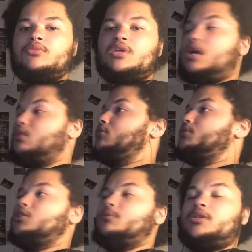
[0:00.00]
I don't give a
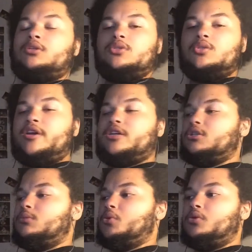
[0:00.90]
shit about the Lucha Dragons
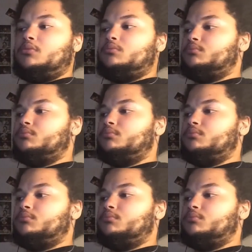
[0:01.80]
anymore.